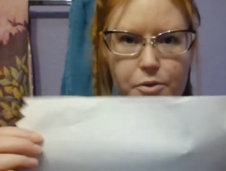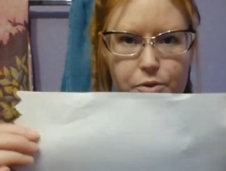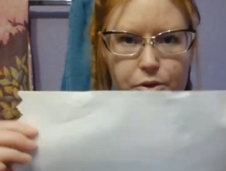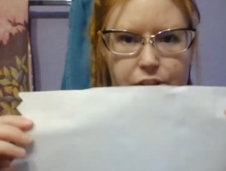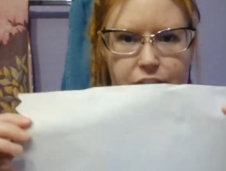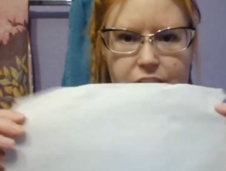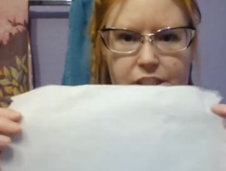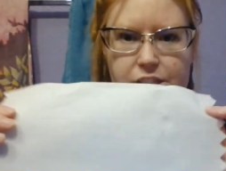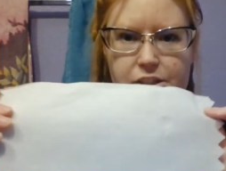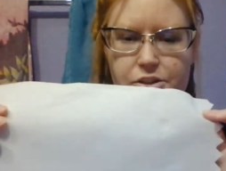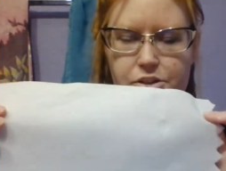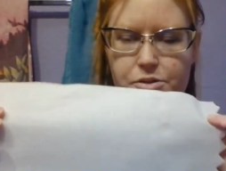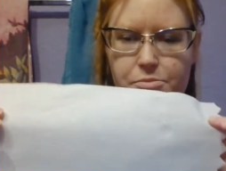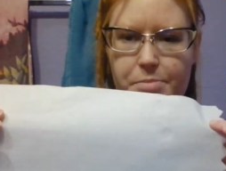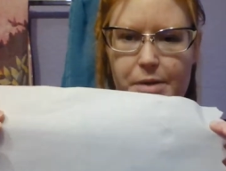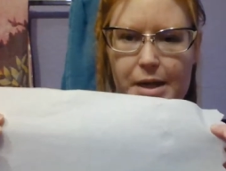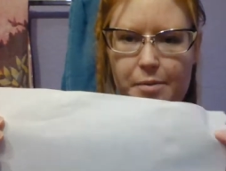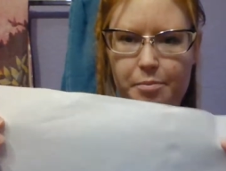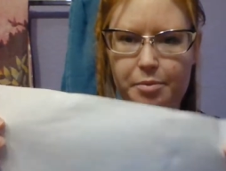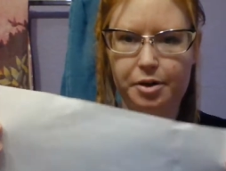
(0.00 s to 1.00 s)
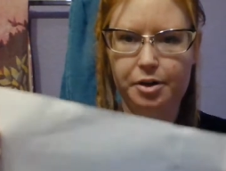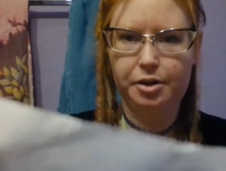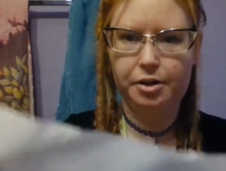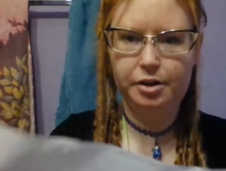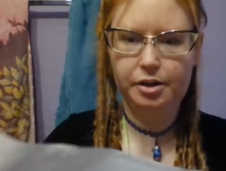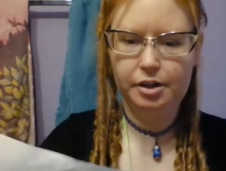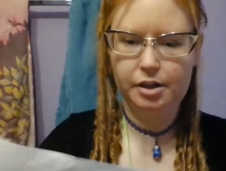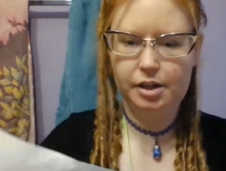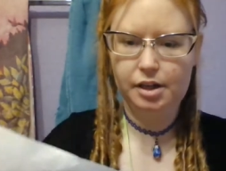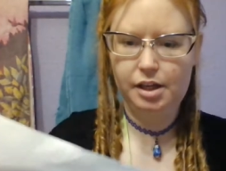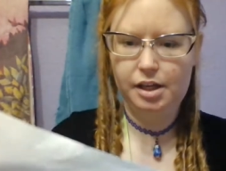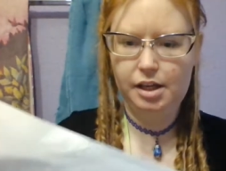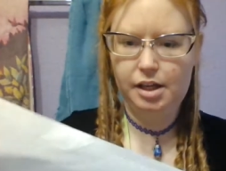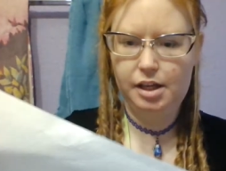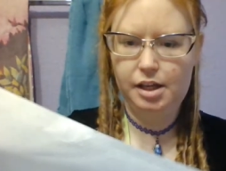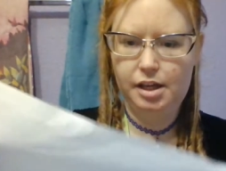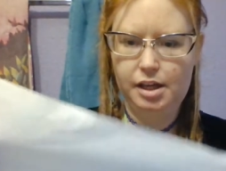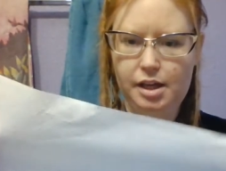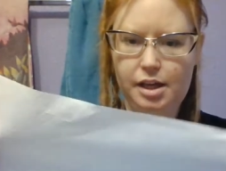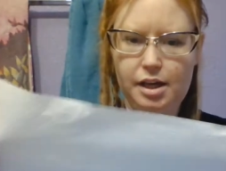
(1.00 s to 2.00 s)
or tissue paper
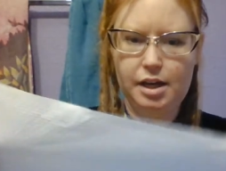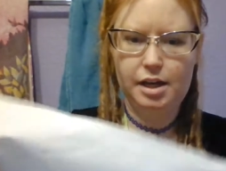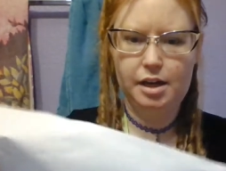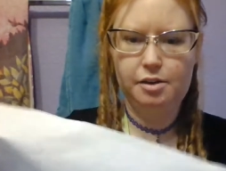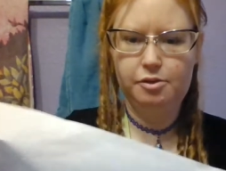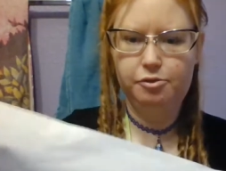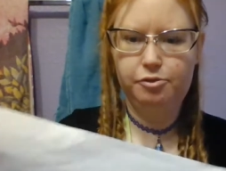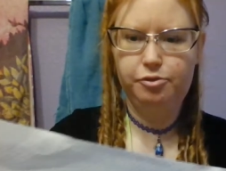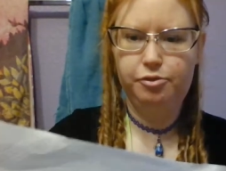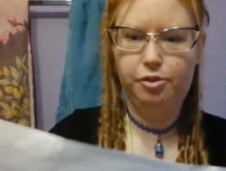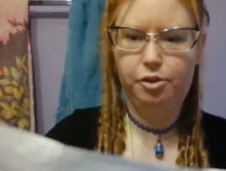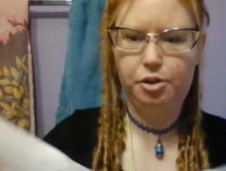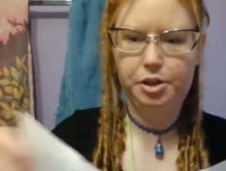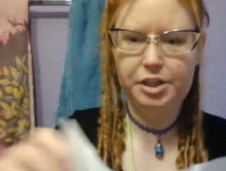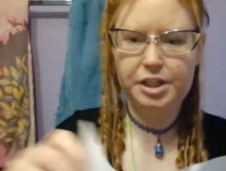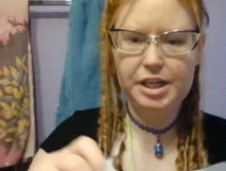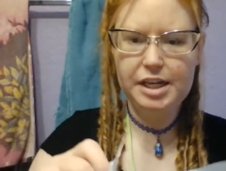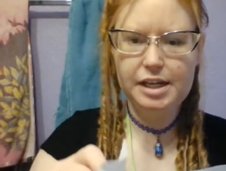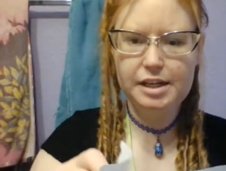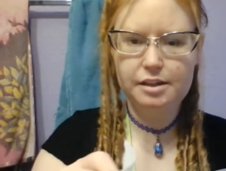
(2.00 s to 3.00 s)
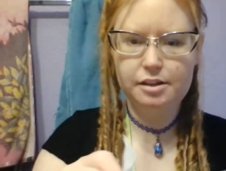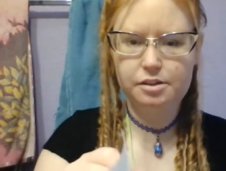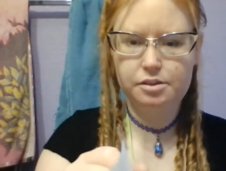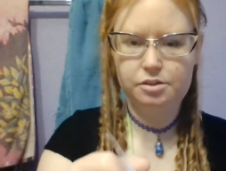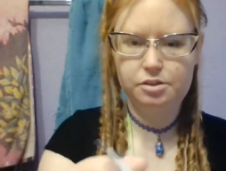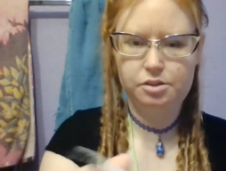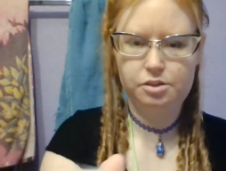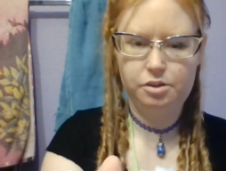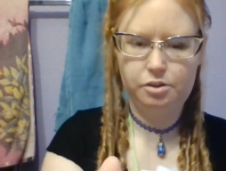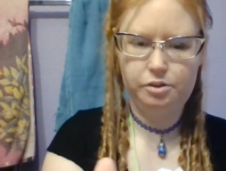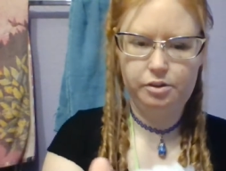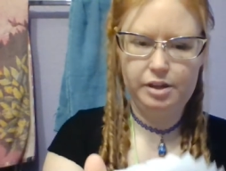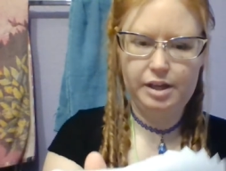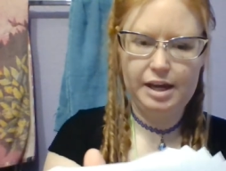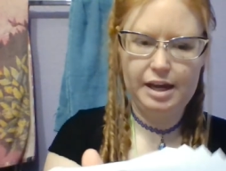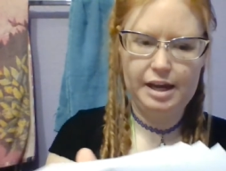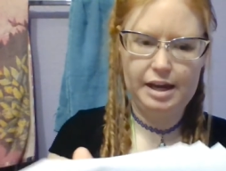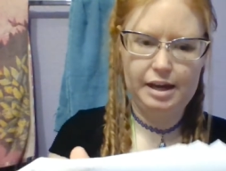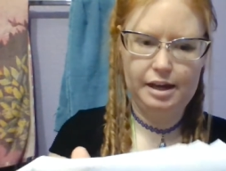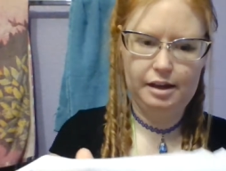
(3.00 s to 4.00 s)
and fold it so
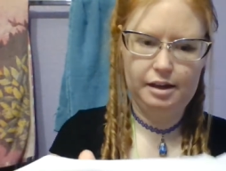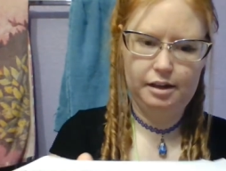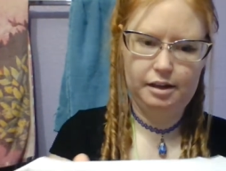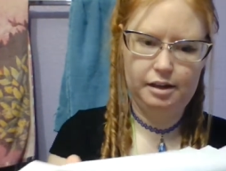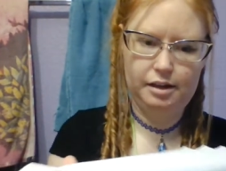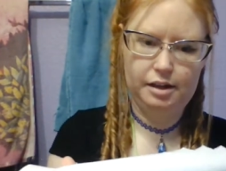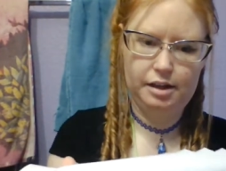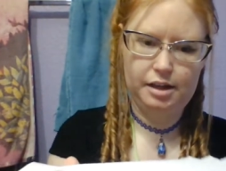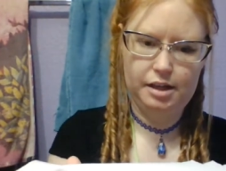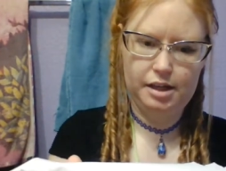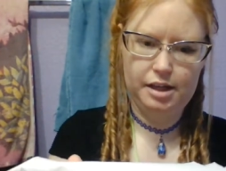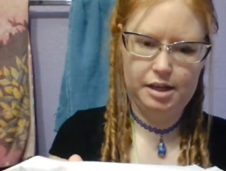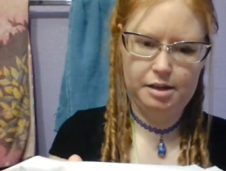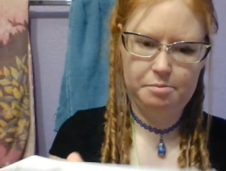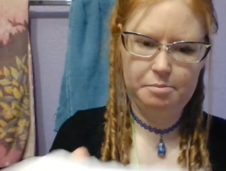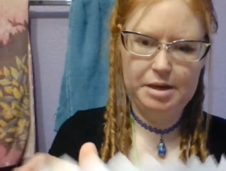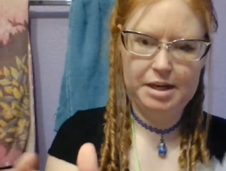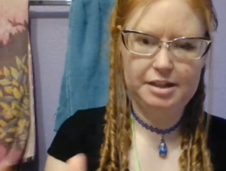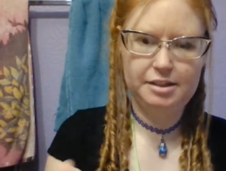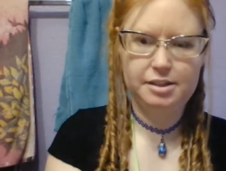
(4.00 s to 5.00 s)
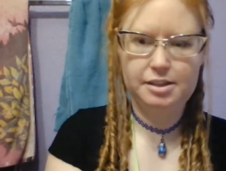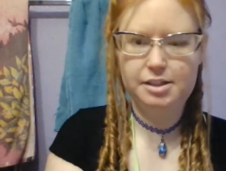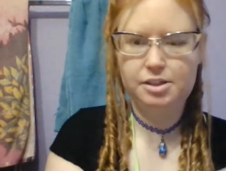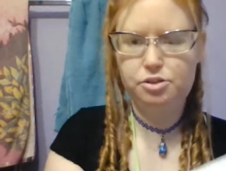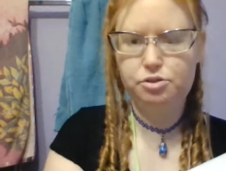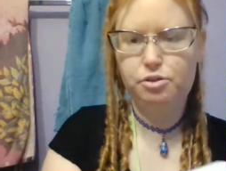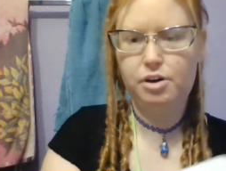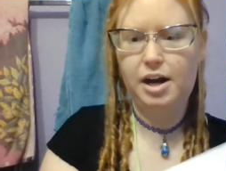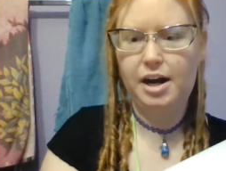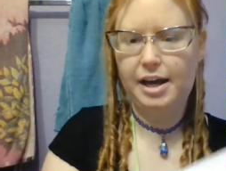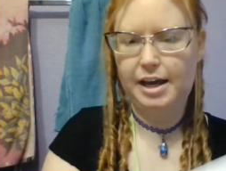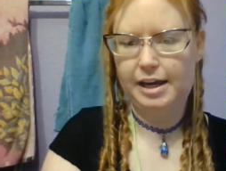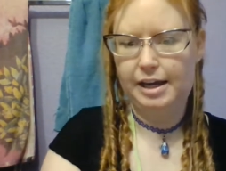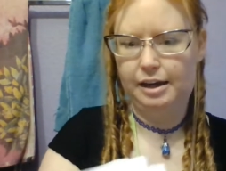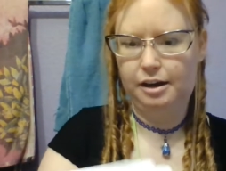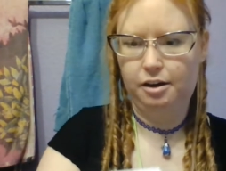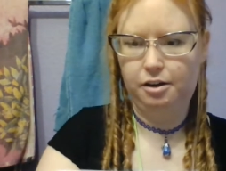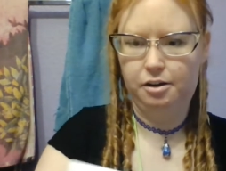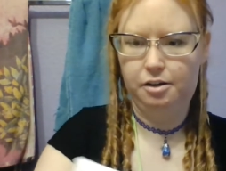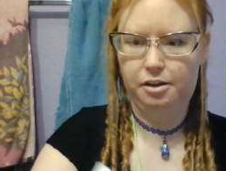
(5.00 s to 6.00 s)
that it makes a
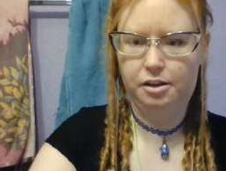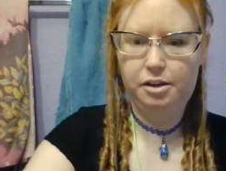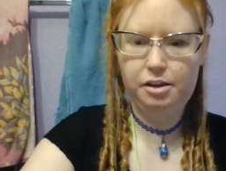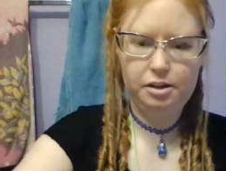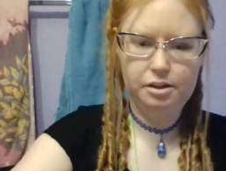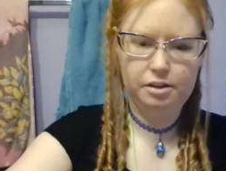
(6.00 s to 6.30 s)
triangle.